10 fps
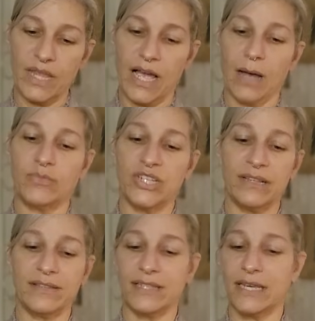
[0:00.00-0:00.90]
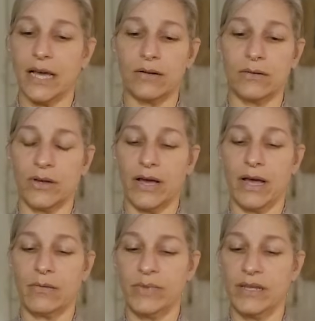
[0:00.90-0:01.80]
I'm Gen Z. I don't know
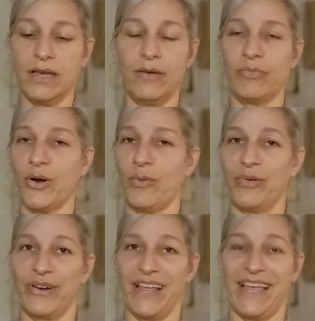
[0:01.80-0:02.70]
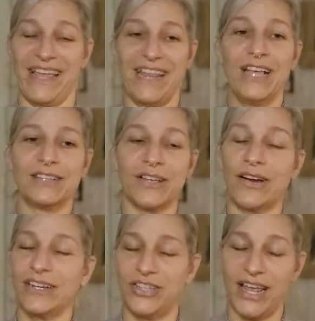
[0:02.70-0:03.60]
how to be appropriate.
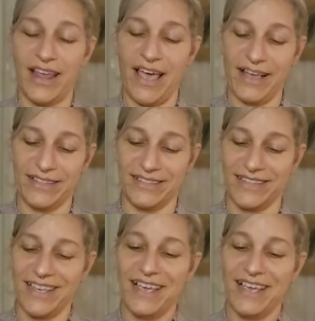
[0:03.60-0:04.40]
Sorry, Gen X.